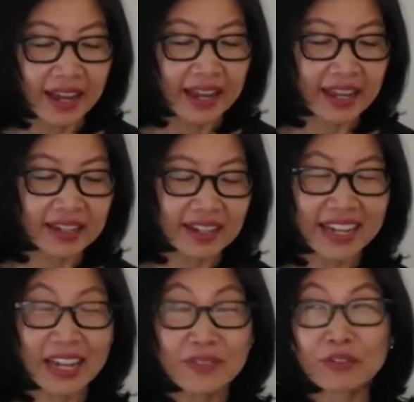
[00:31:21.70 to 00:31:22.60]
And
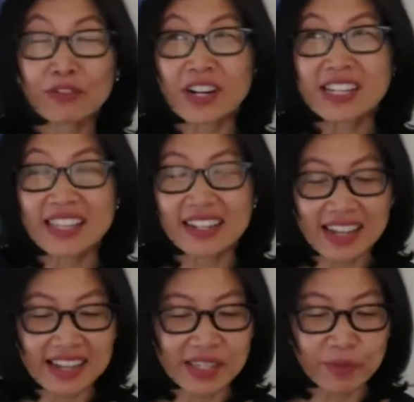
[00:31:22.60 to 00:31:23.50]
I have a phrase that
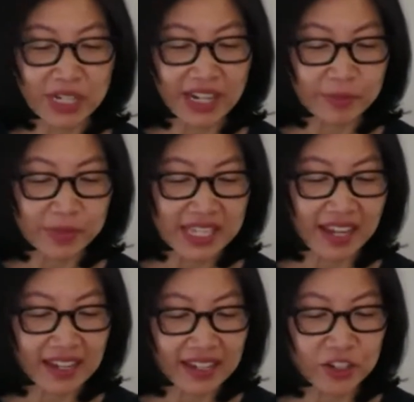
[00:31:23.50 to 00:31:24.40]
I sometimes
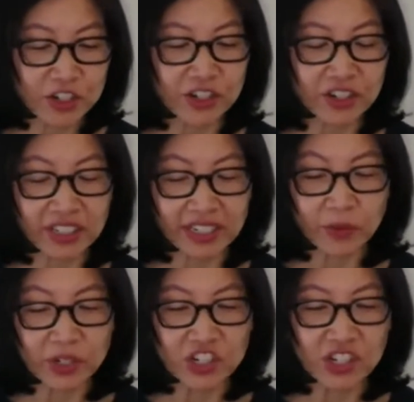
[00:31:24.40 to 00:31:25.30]
say internally,
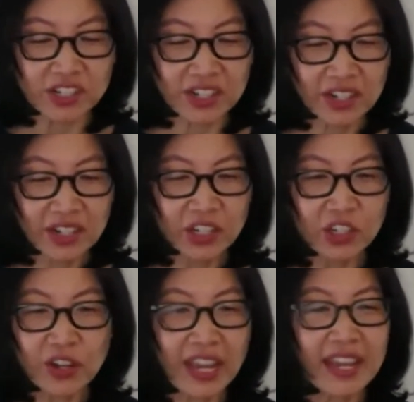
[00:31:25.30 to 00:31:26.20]
which is
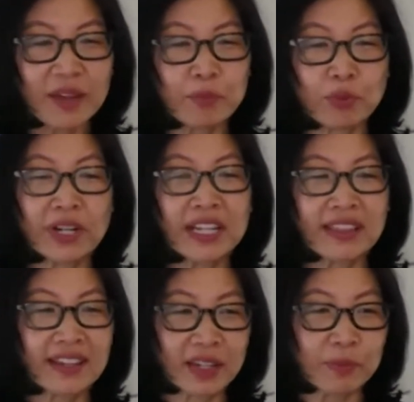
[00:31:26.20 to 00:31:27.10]
you can't bring
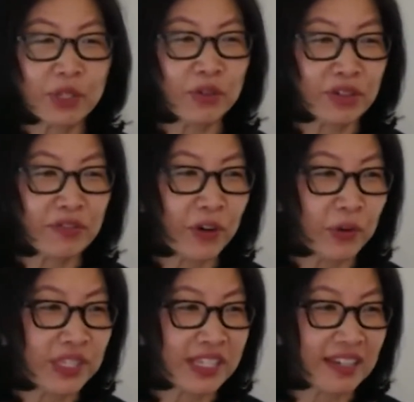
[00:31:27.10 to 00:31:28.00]
the community
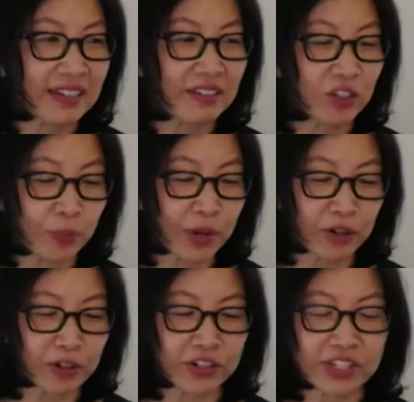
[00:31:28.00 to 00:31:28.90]
folks in, your
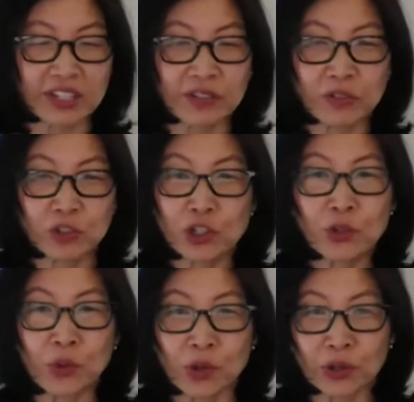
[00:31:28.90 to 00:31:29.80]
partners in
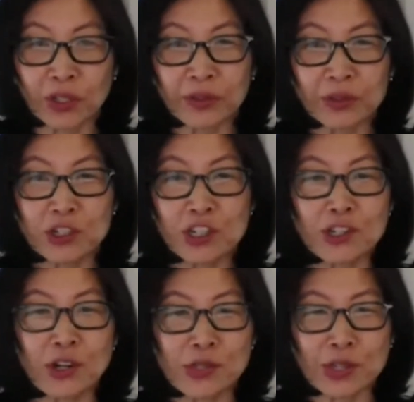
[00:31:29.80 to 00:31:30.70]
too early. There's just
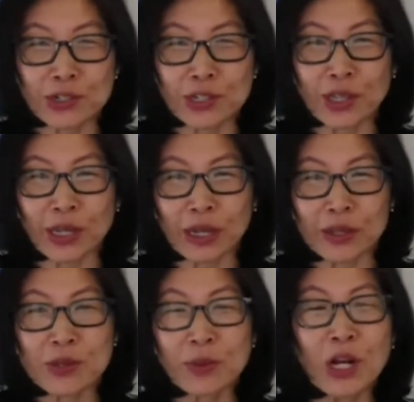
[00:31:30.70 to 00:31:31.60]
no such thing.
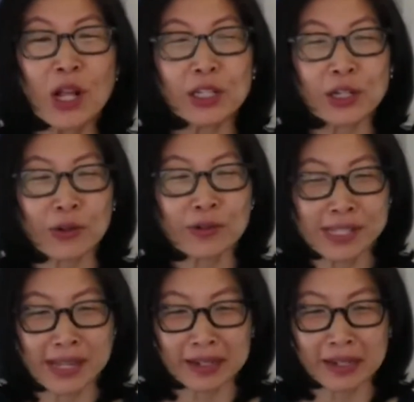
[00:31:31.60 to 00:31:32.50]
And so we call it co
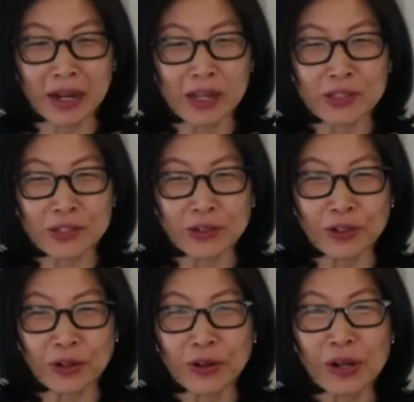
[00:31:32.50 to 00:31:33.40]
design at Haas
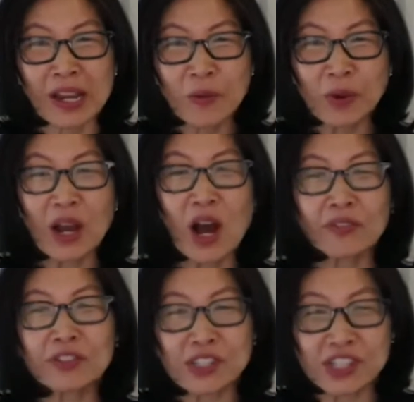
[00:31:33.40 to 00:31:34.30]
Jr. We
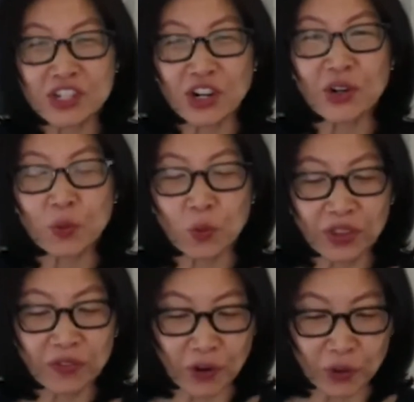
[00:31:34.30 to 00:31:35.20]
often start
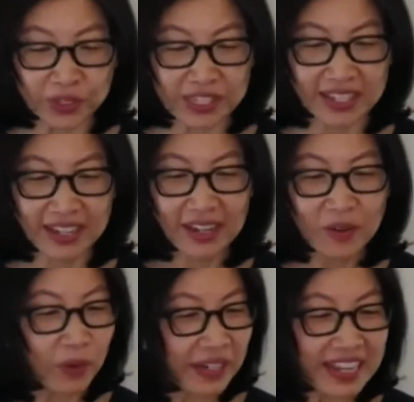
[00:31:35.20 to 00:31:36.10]
with folks.
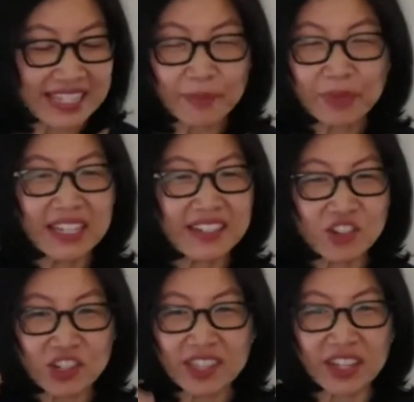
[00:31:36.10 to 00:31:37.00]
When something is
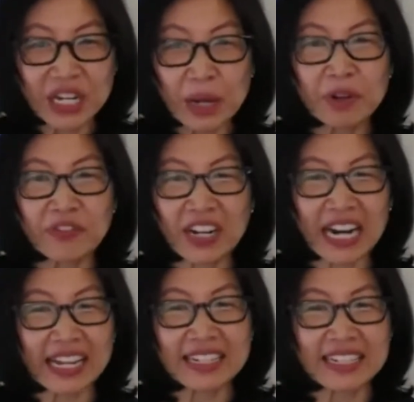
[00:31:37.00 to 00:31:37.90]
just the nub of an
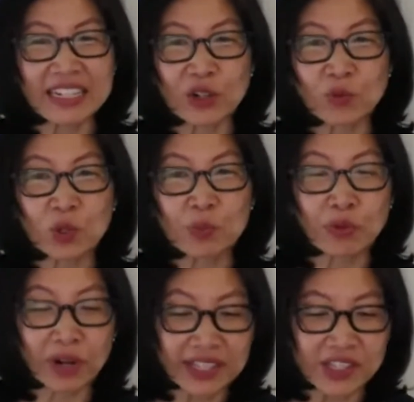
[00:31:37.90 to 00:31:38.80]
idea and we're
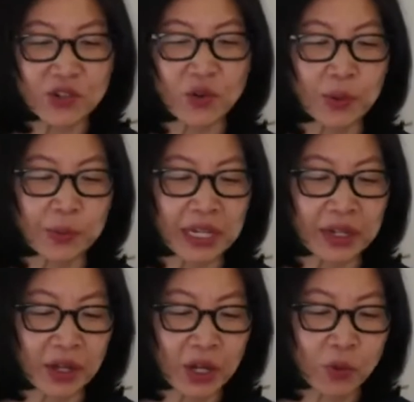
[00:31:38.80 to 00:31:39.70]

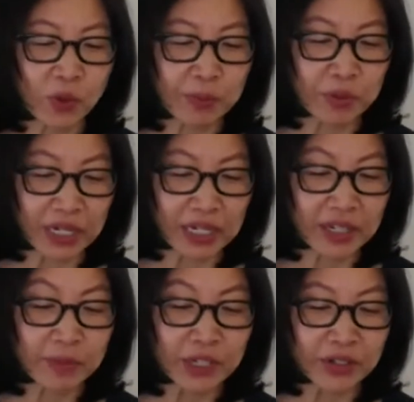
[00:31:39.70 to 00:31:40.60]
brainstorming, we bring
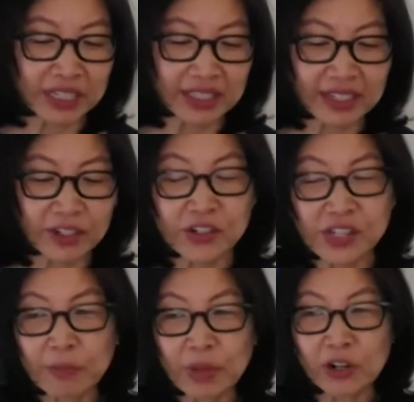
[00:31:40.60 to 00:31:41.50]
community leaders
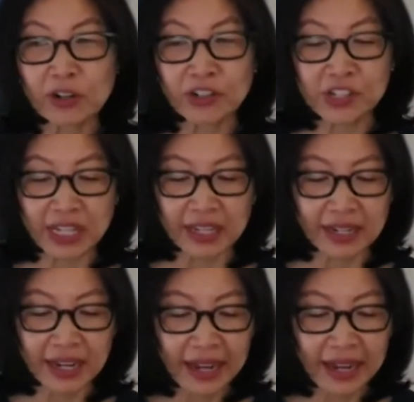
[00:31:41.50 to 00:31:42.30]
and partners in.